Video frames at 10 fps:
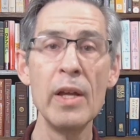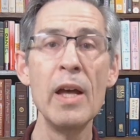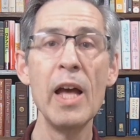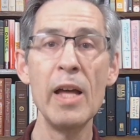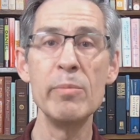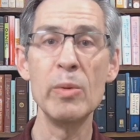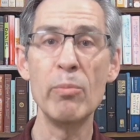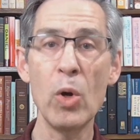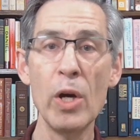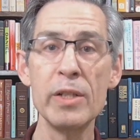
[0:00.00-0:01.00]
had been
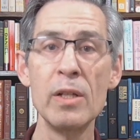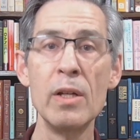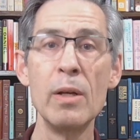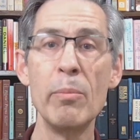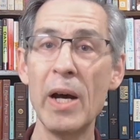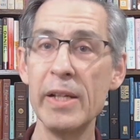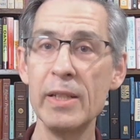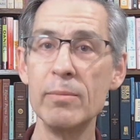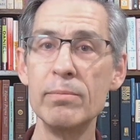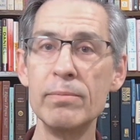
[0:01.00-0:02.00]
bought by
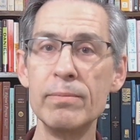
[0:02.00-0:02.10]
him.